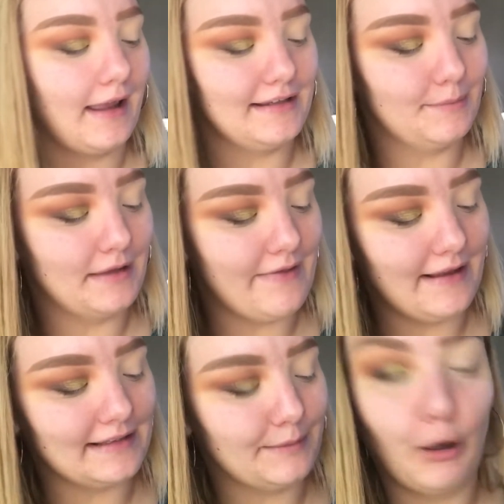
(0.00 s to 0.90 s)
Okay, and to blend
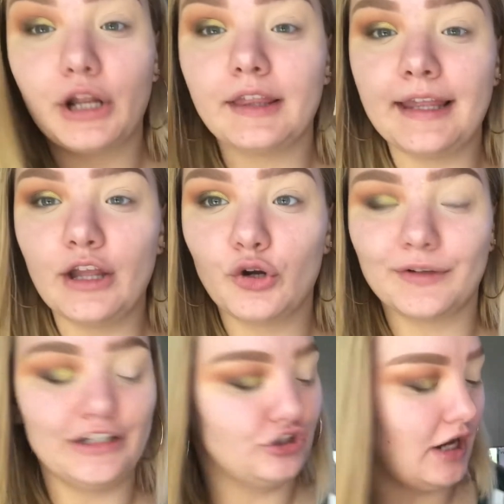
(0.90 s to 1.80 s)
that sparkly
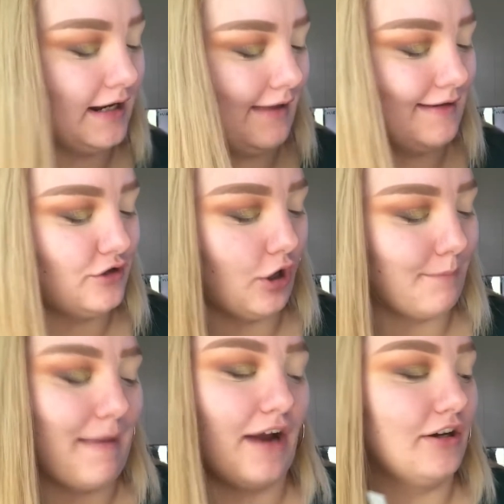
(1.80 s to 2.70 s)
green shade and the dark
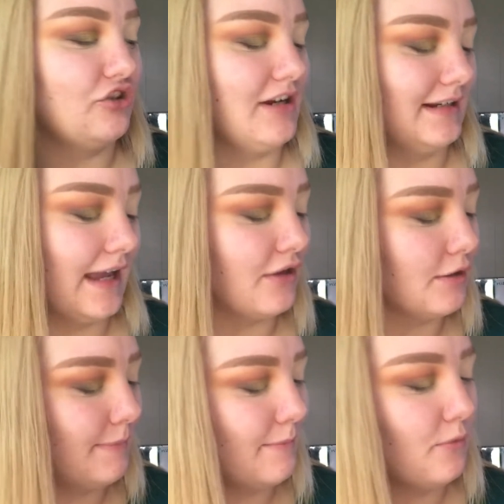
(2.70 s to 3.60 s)
matte green shade together a
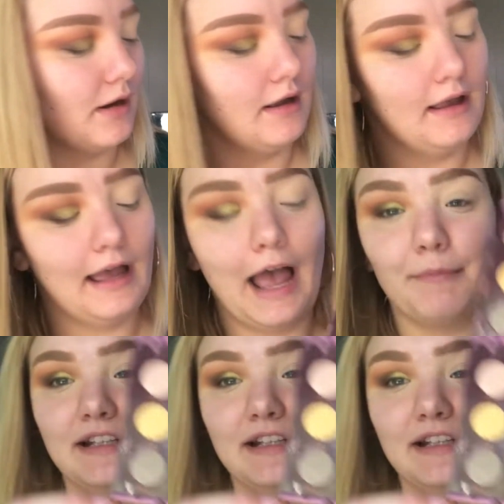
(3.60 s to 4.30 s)
bit more, I'm